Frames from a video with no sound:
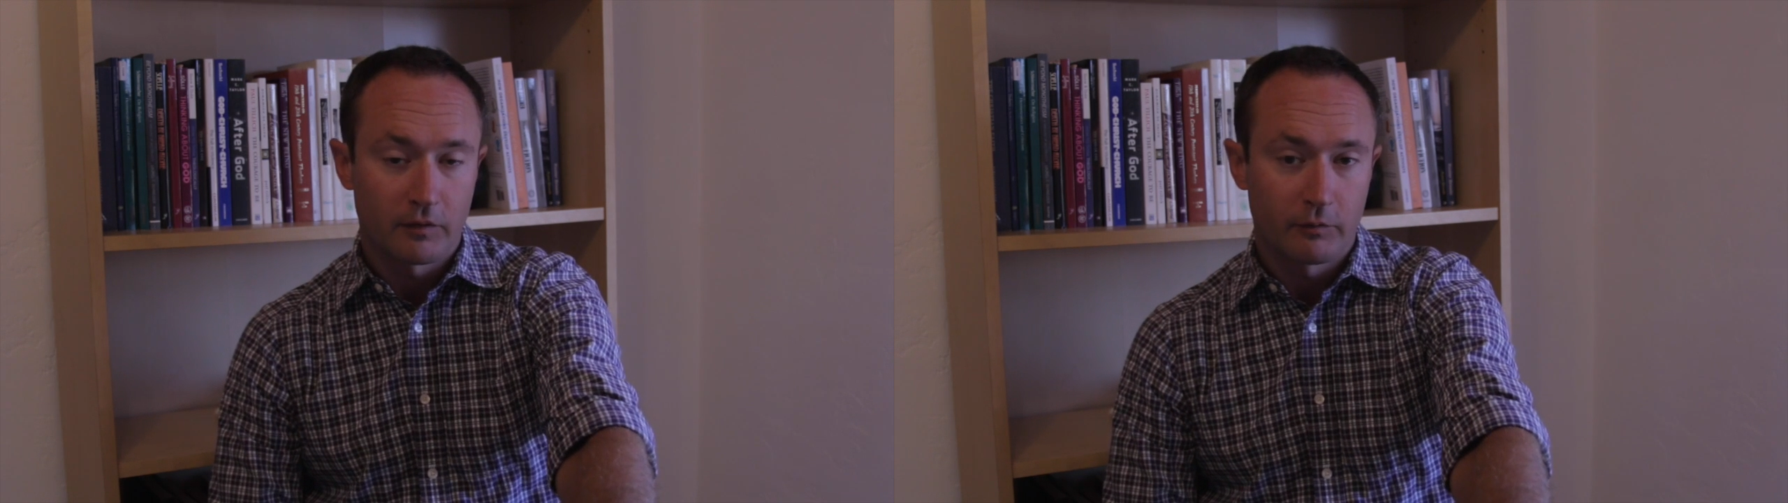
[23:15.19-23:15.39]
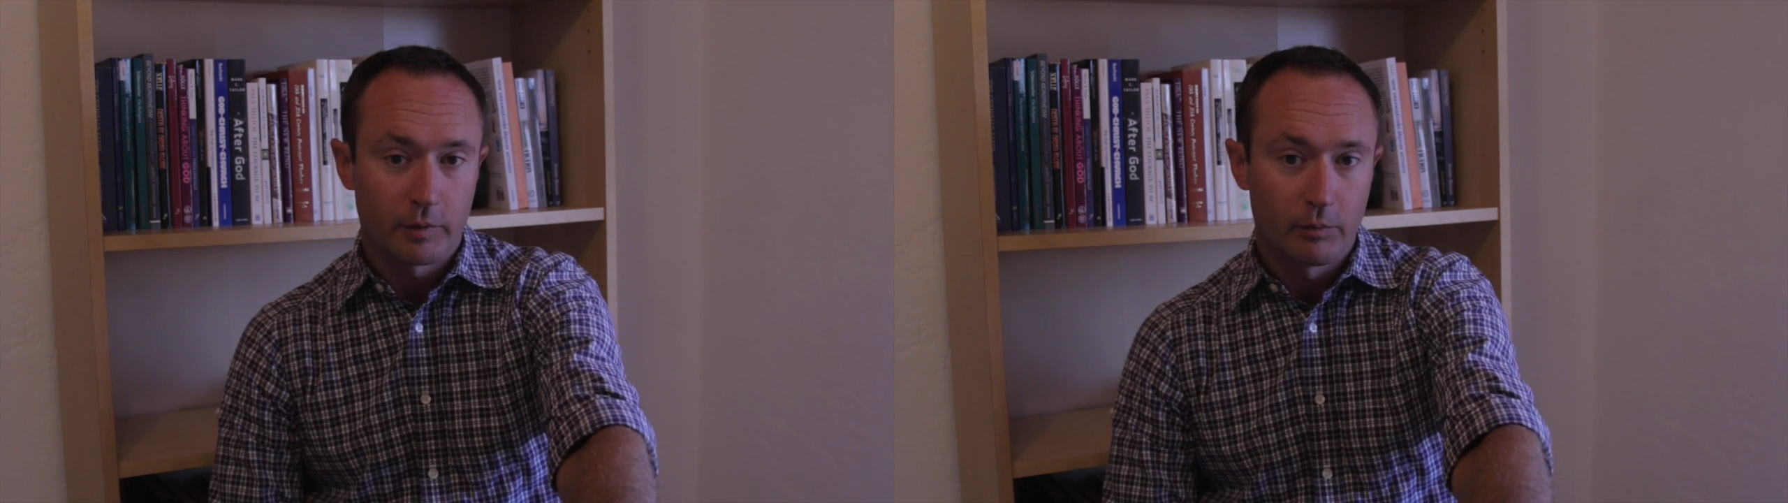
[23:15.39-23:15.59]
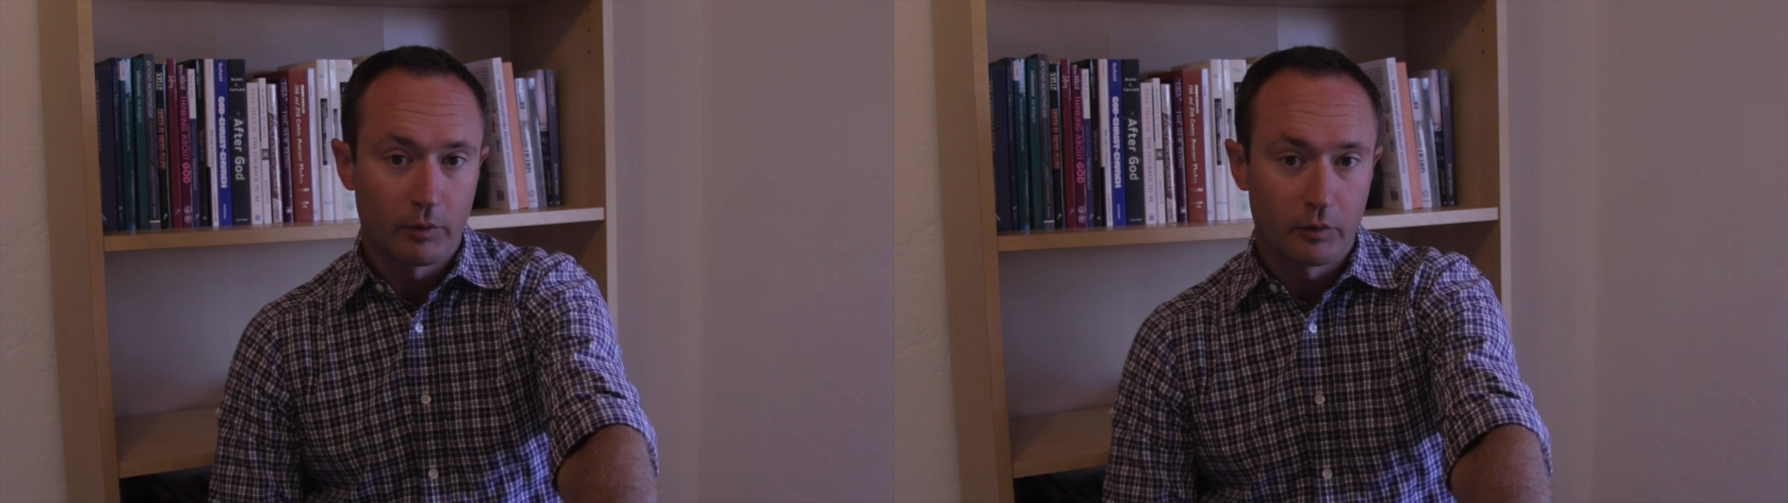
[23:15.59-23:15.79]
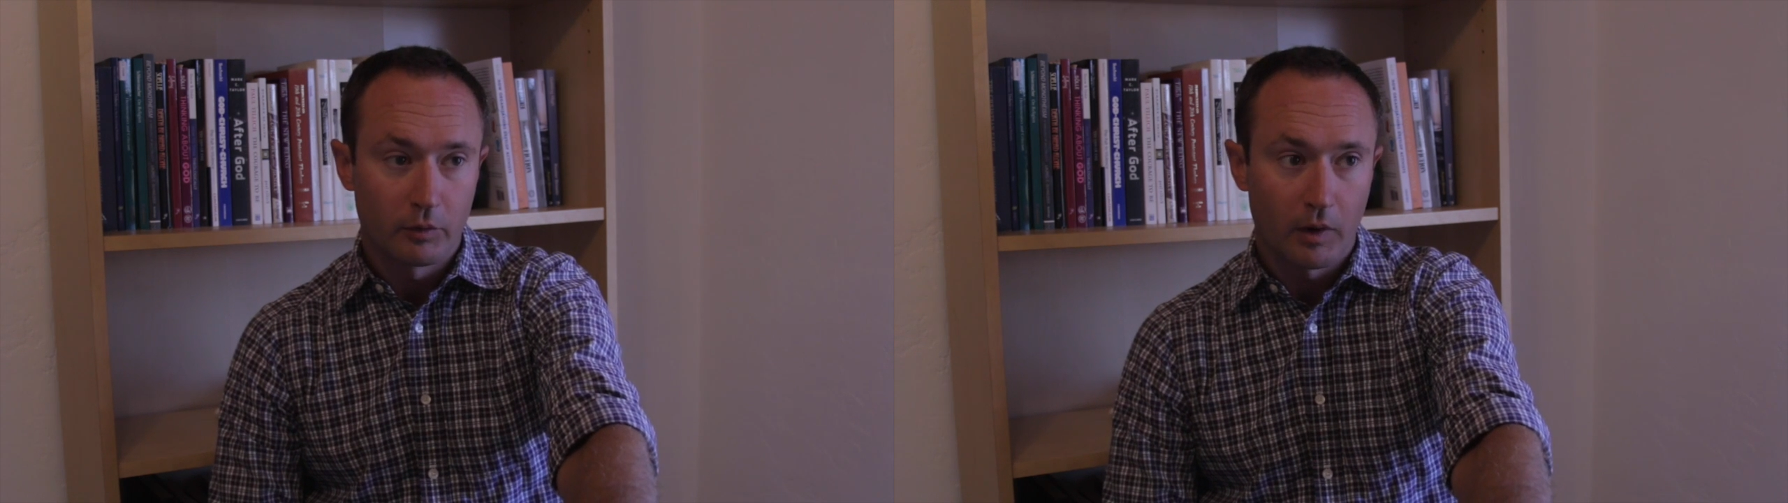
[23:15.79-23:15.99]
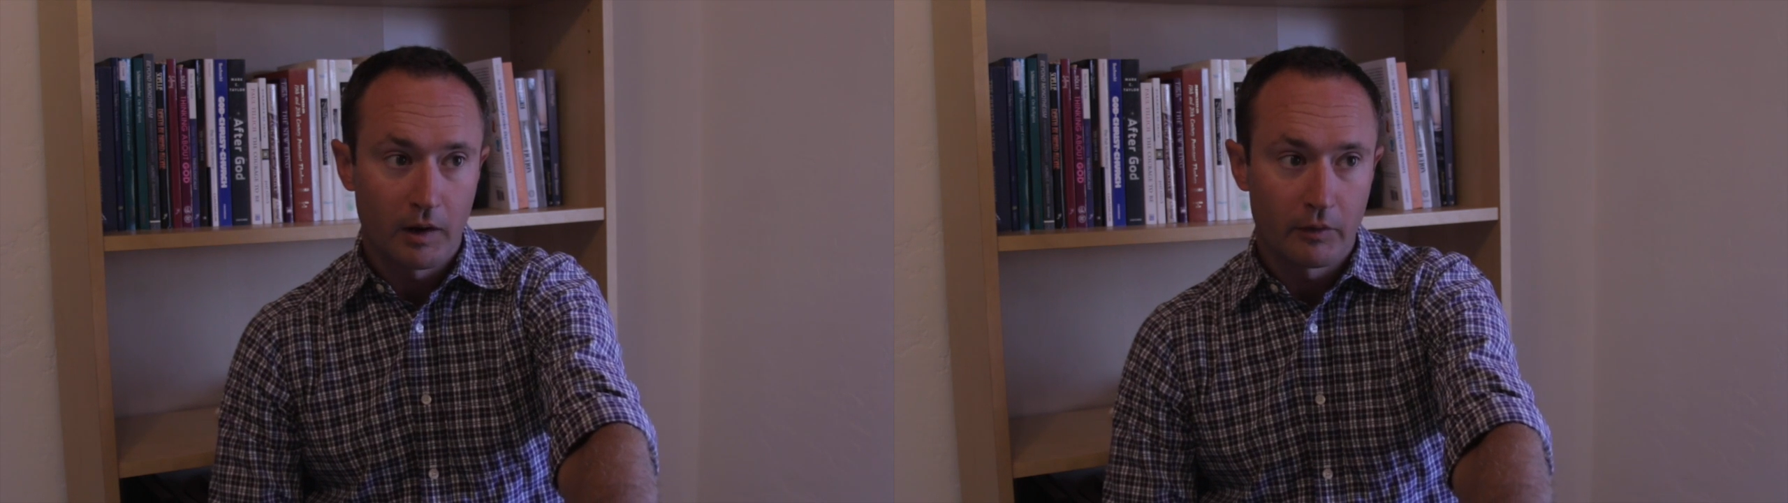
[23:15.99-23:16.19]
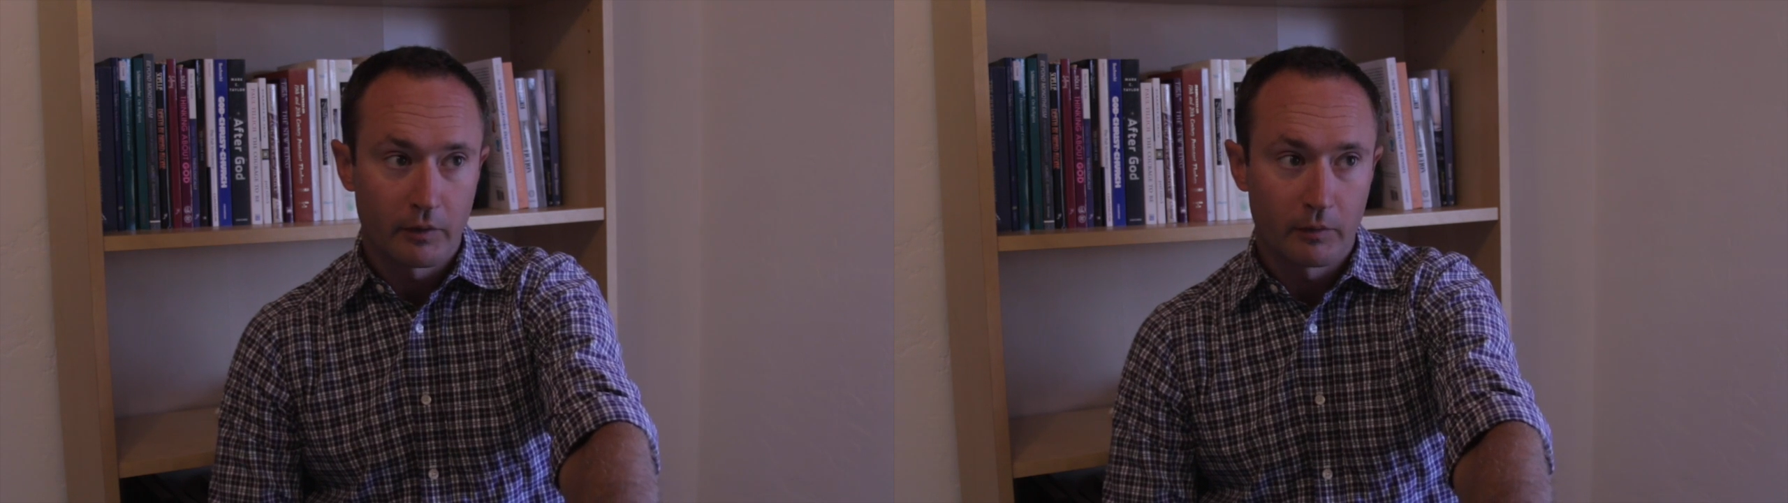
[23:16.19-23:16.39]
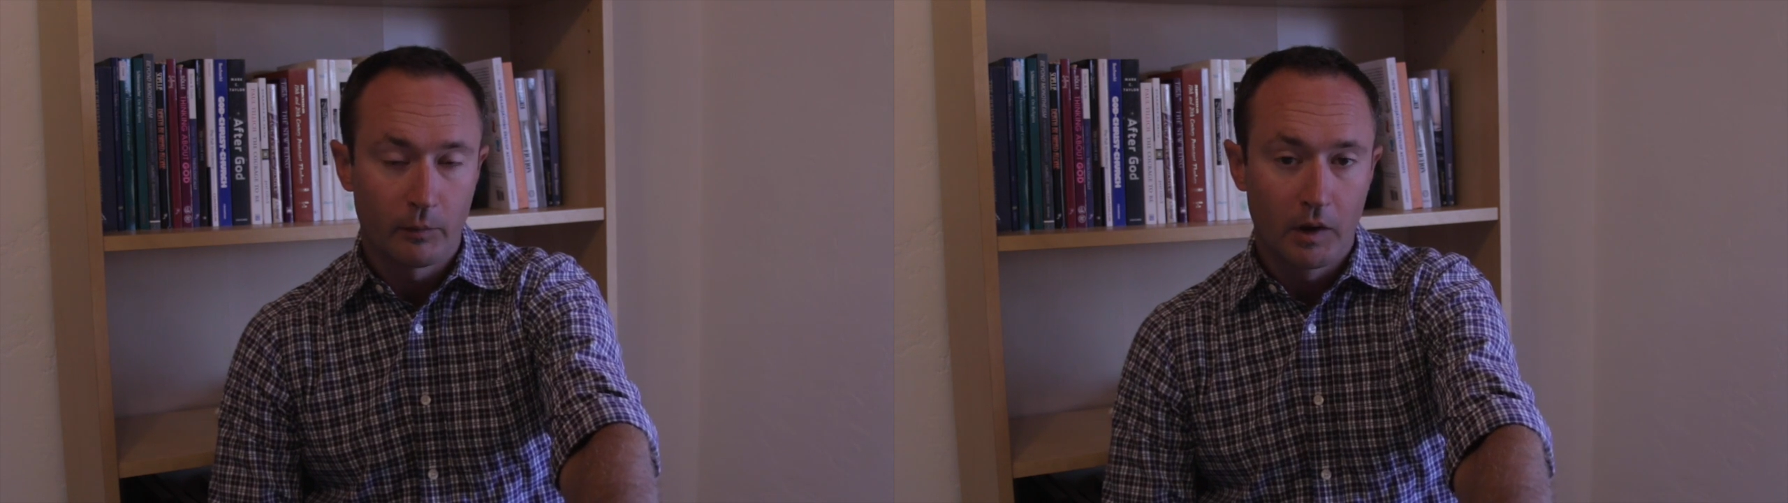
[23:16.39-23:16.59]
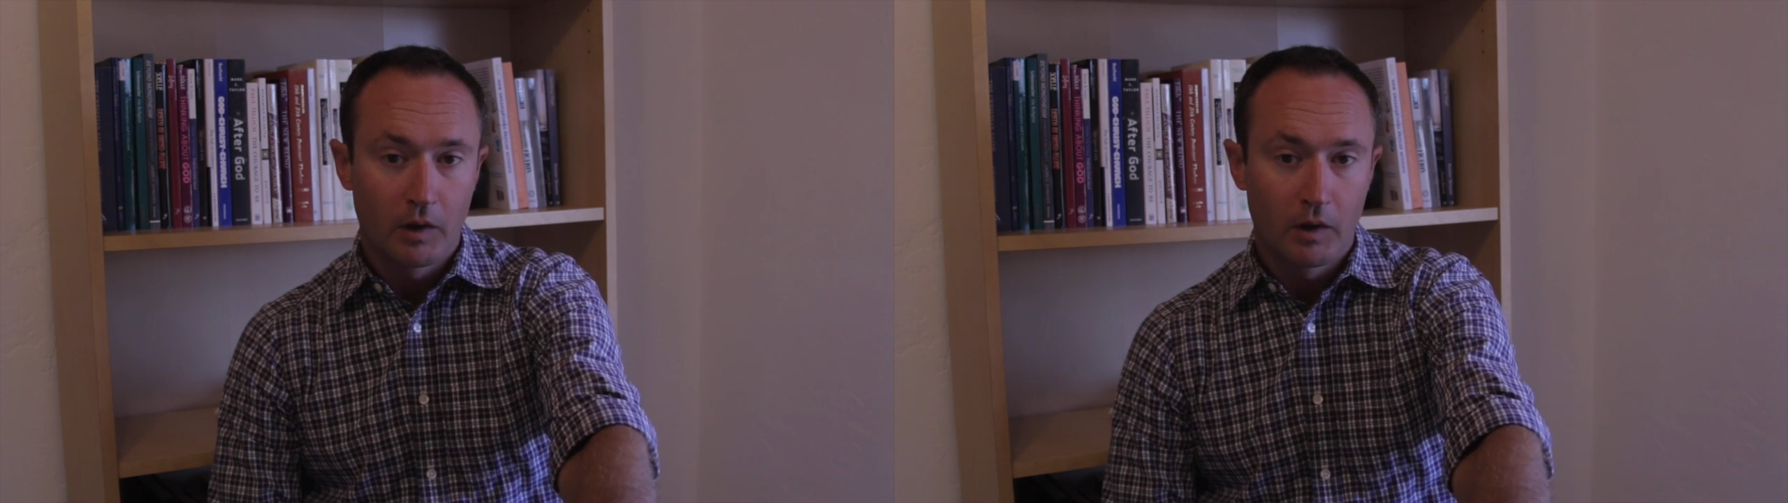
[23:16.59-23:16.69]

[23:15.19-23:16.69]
of people who either